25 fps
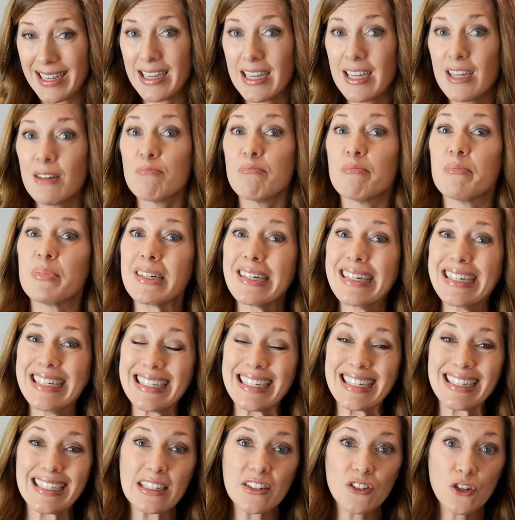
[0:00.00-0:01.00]

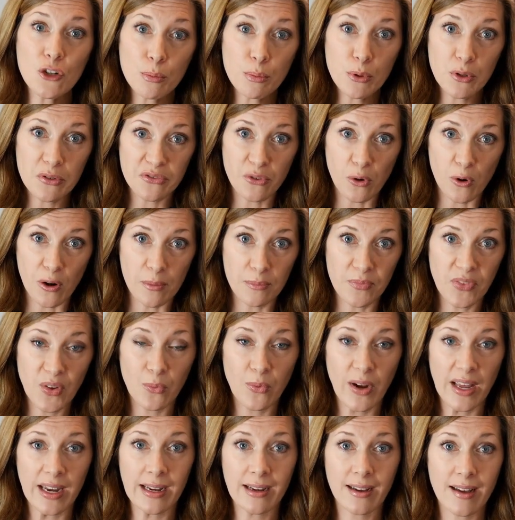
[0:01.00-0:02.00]
but underperform
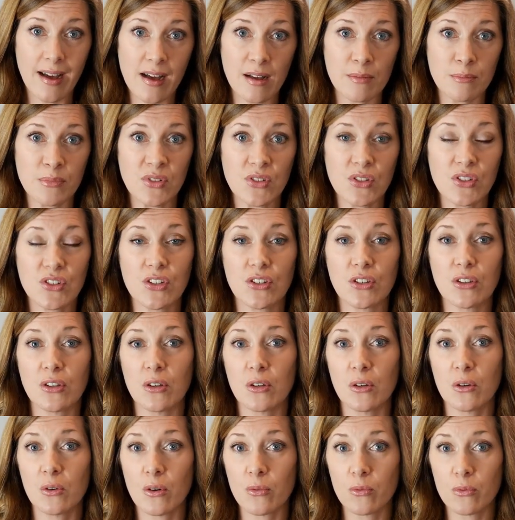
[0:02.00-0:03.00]
when it comes
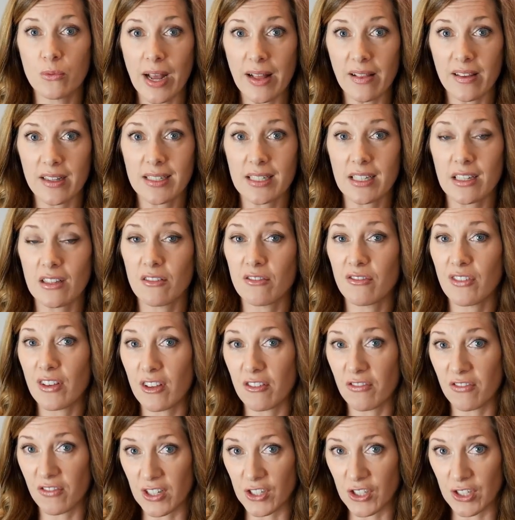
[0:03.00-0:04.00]
to relative
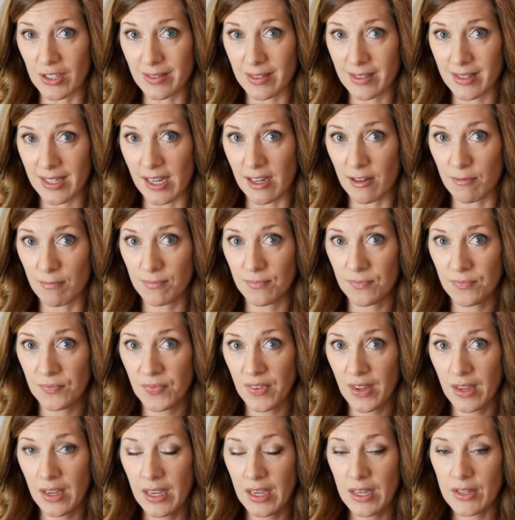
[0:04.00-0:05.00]
efficiency.
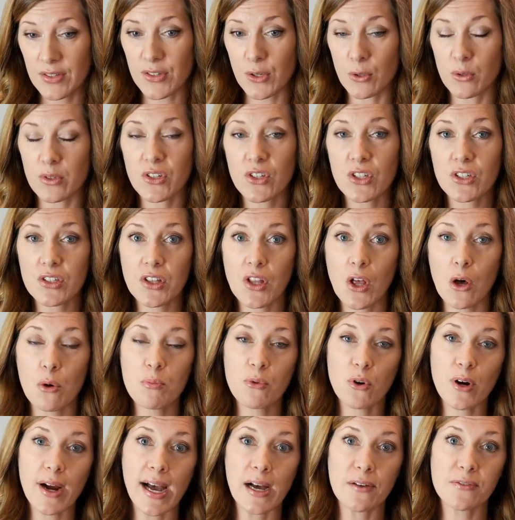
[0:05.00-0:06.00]
So
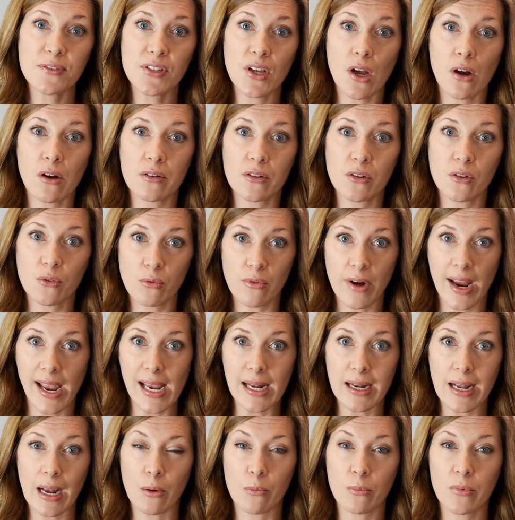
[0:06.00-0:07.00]
slope graphs are
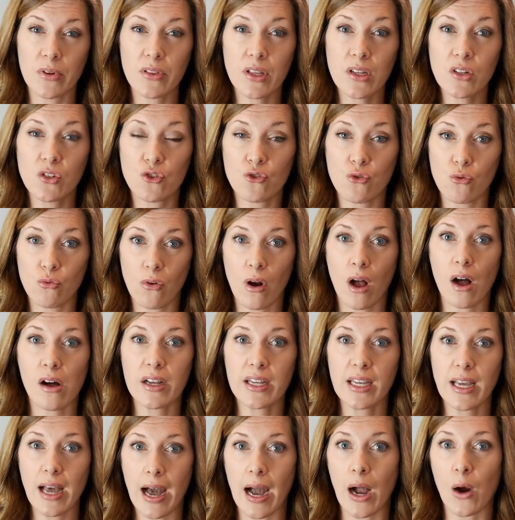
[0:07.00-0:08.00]
great at really
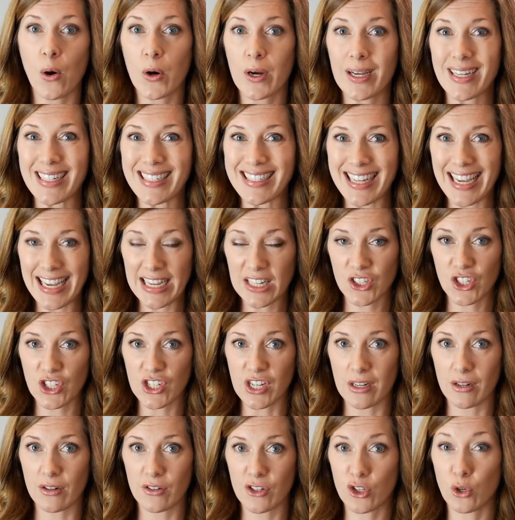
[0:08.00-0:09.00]
drawing our
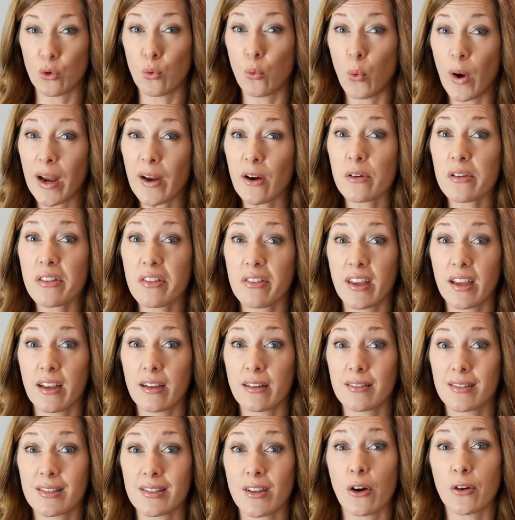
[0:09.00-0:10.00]
attention to where
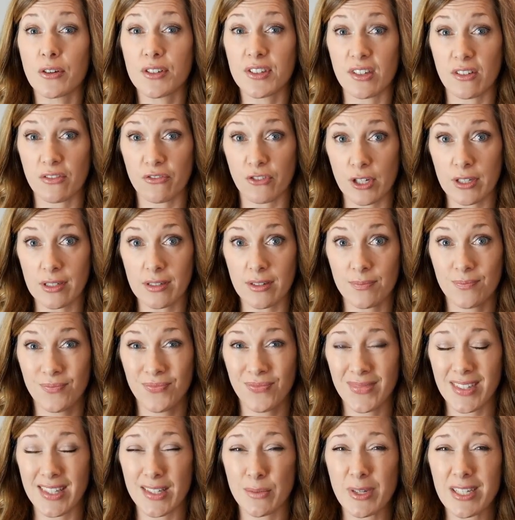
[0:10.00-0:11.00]
things are different.
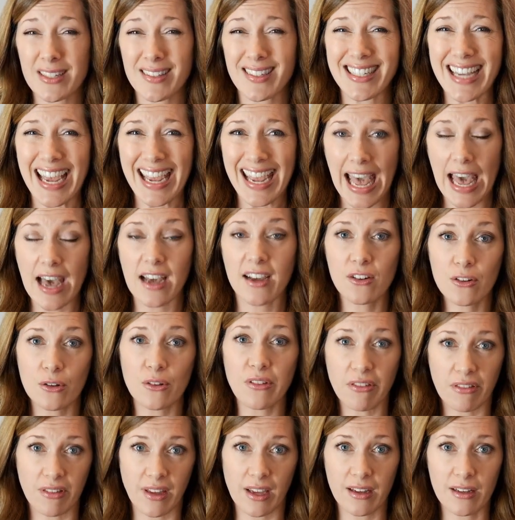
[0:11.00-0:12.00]
That's because diagonal
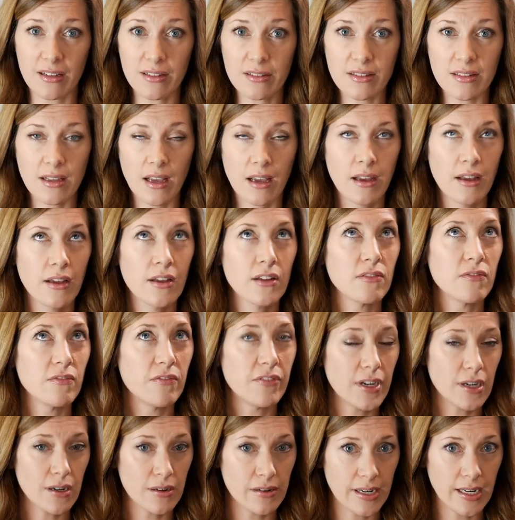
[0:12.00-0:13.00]
things,
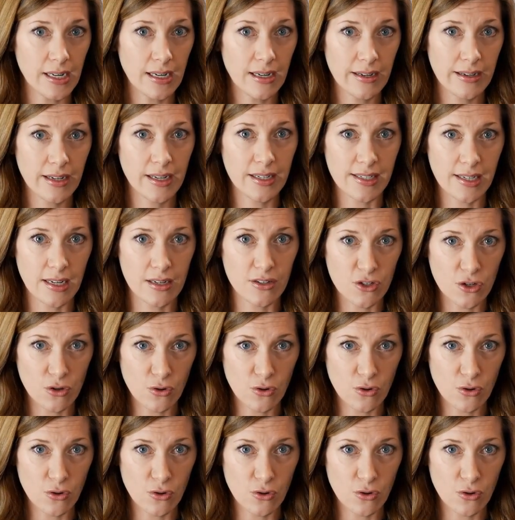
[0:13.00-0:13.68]
very attention